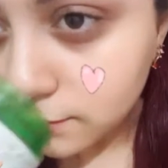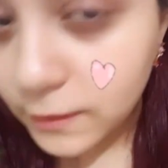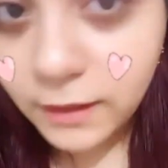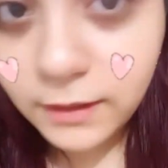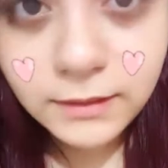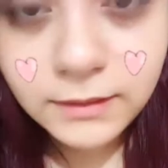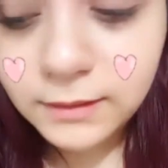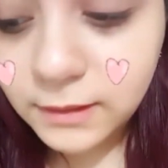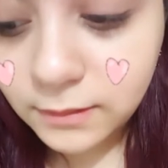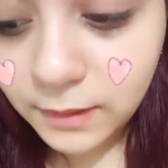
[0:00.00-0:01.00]
It doesn't
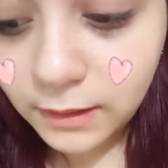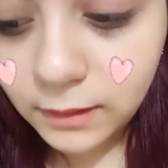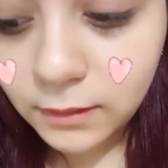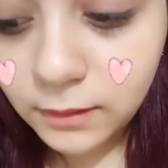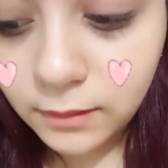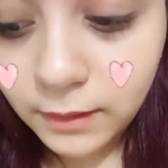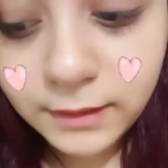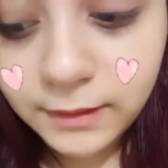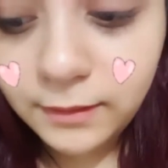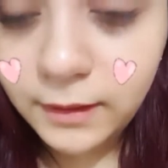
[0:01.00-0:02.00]
smell
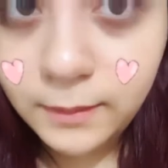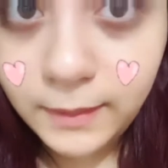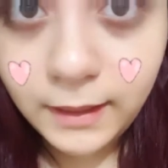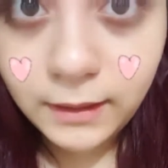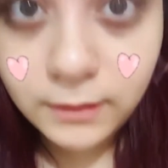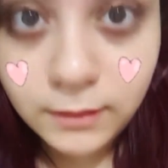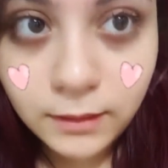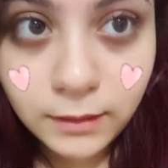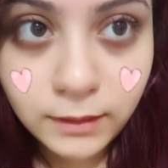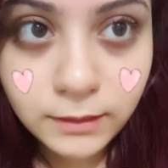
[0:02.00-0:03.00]
anything bad.
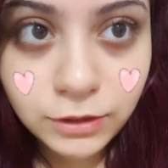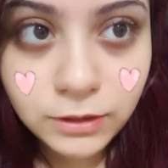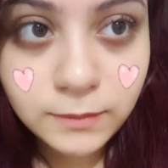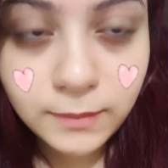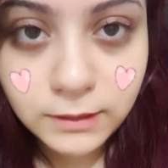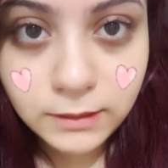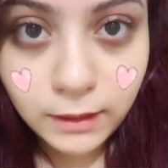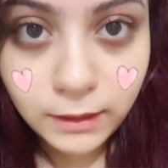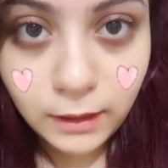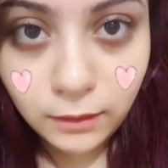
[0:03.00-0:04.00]
It just smells
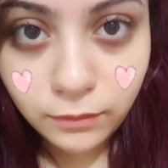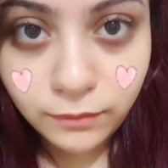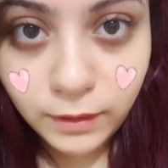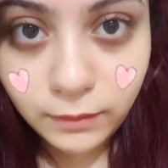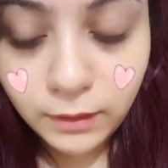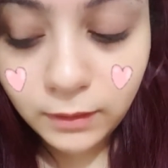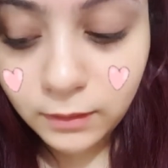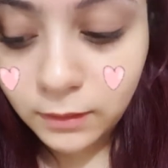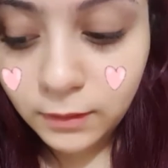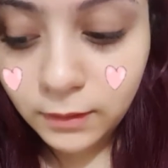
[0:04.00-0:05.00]
like aloe vera.
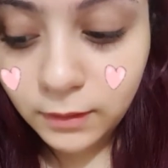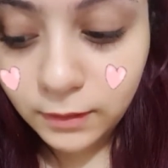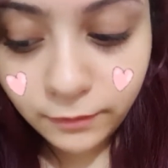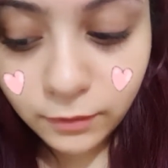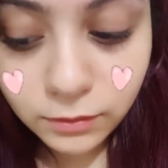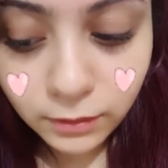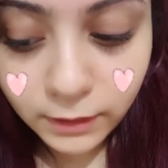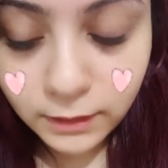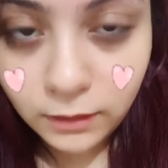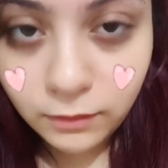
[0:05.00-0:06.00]
If you tried
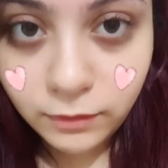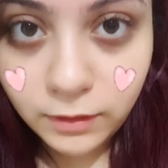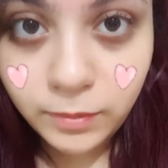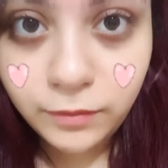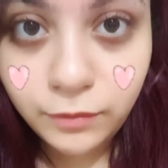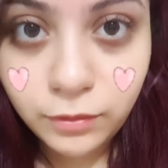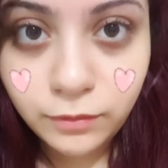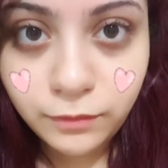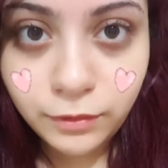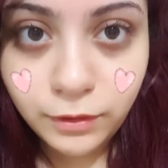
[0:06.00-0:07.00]
aloe vera before
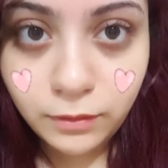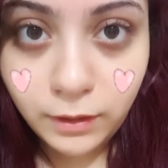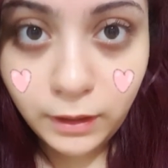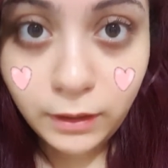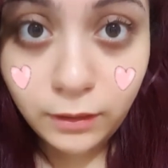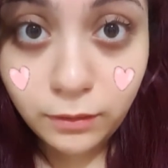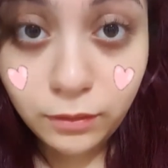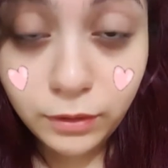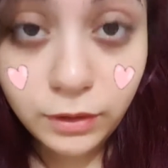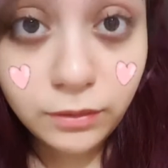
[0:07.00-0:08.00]
for your hair or
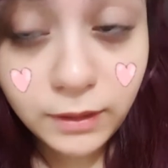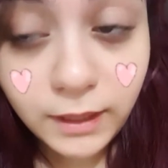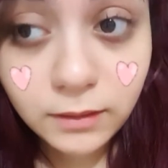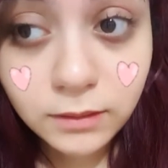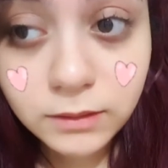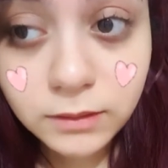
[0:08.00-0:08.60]
your nails,